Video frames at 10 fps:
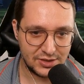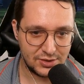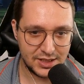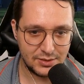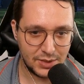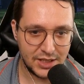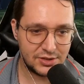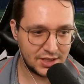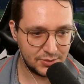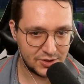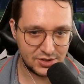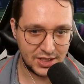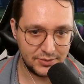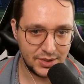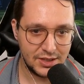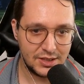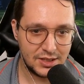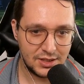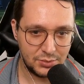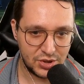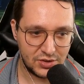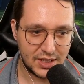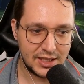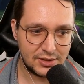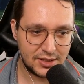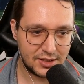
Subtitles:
So then your master keeps the same, but your dialogue